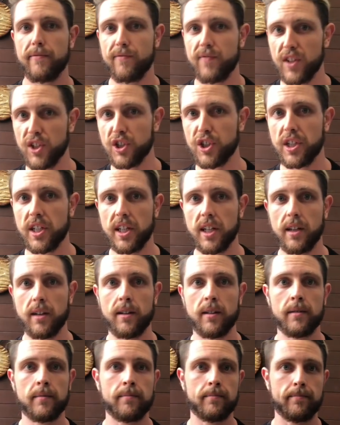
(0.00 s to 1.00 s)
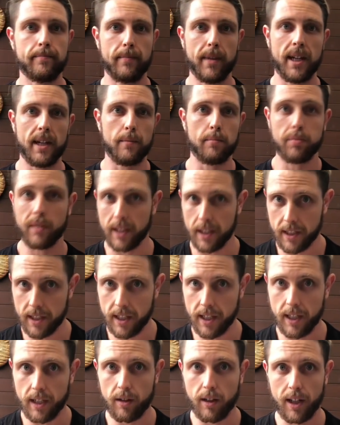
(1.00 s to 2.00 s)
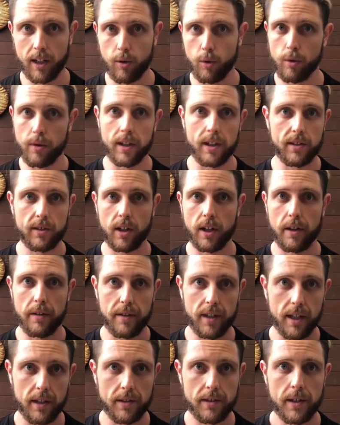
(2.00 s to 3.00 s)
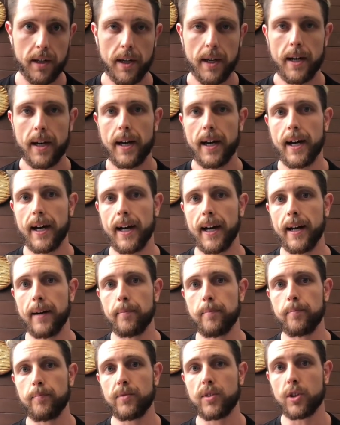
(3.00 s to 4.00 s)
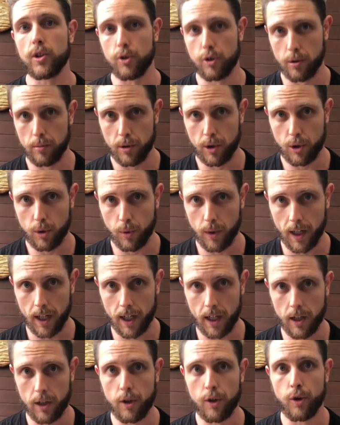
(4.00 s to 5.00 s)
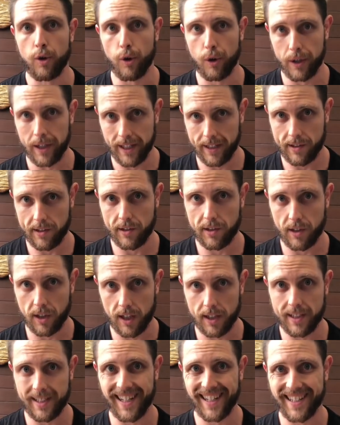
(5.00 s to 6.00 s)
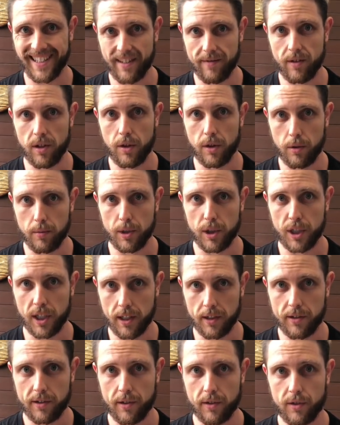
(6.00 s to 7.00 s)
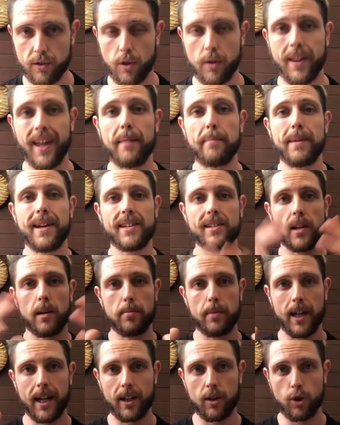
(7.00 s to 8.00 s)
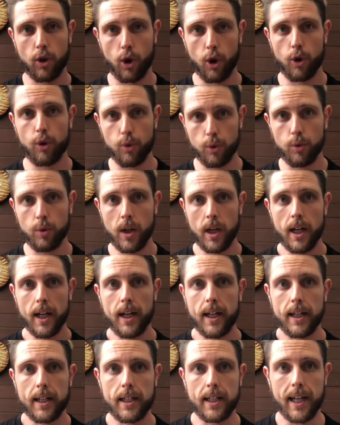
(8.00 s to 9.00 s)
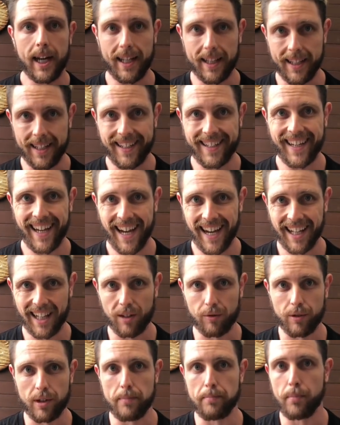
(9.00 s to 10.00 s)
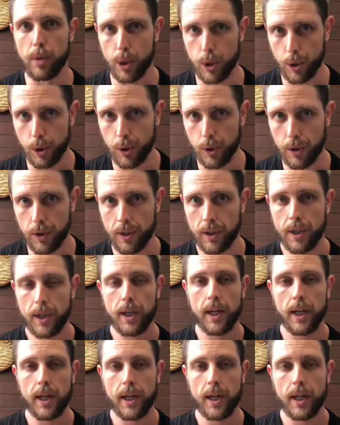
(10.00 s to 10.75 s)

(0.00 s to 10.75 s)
fidgeting, me blinking, like all these kind of things, contribute to our non-exercise activity thermogenesis. So that makes up our total daily calorie burn.